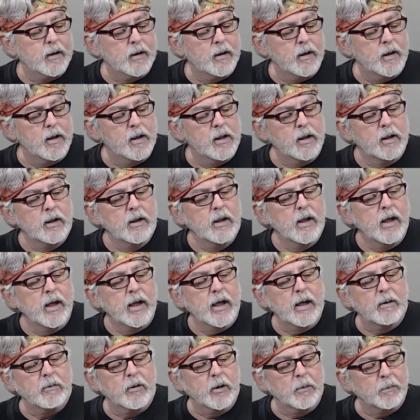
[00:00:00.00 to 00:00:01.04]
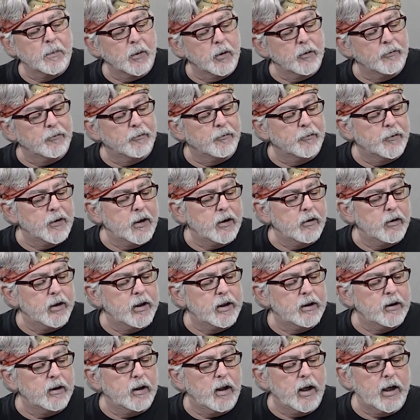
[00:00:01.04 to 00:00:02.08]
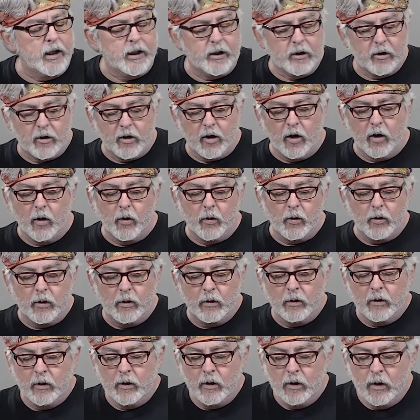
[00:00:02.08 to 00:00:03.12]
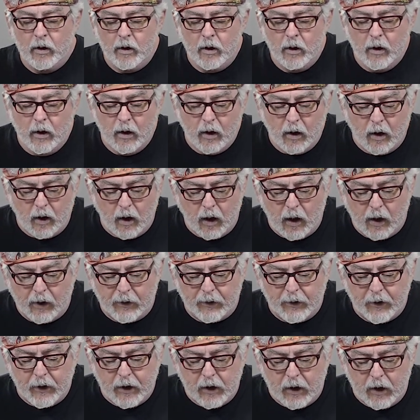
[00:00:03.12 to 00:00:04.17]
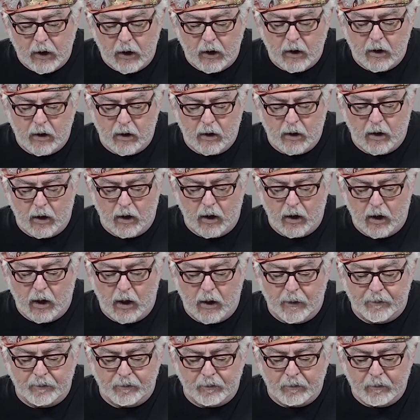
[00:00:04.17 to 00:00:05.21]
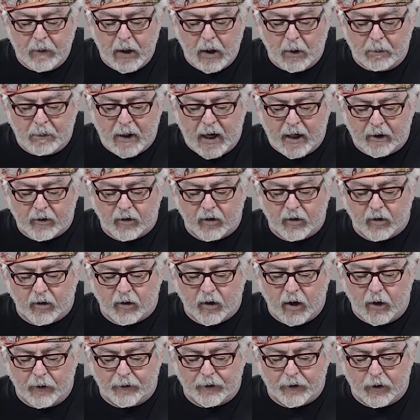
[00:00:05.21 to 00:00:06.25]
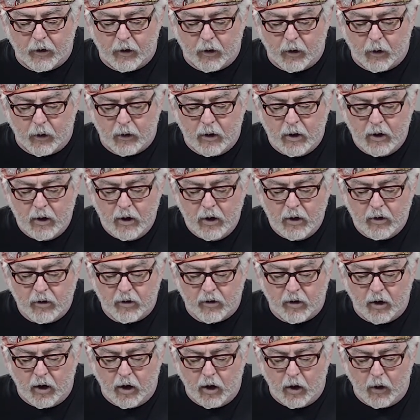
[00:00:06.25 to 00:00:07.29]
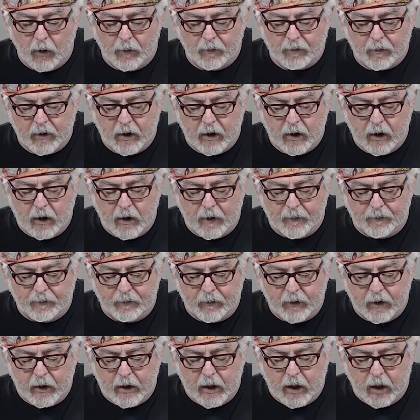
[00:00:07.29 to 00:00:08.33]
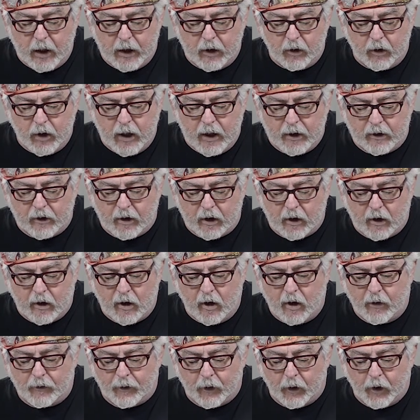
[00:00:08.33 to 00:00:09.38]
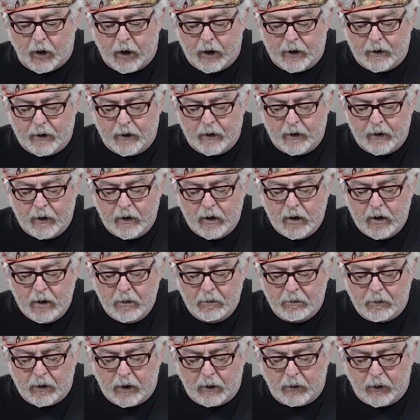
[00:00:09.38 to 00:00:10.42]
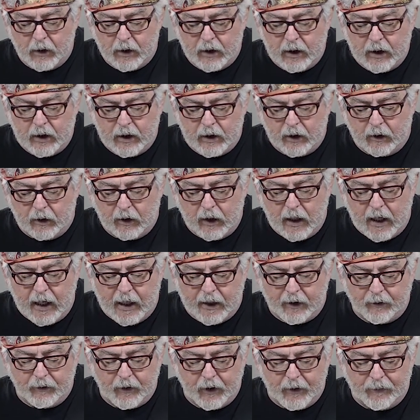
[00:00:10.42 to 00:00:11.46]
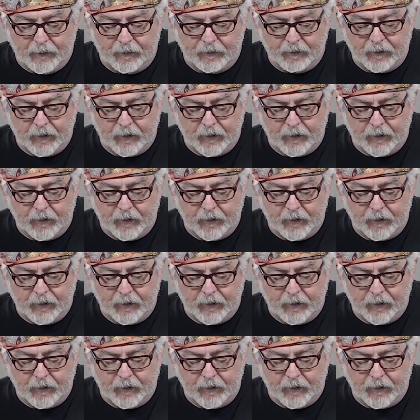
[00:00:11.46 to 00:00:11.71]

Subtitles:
And I'm going to put a very light coat on the mailbox itself too. So now I don't have to cover it, but I want to hit a lot of it.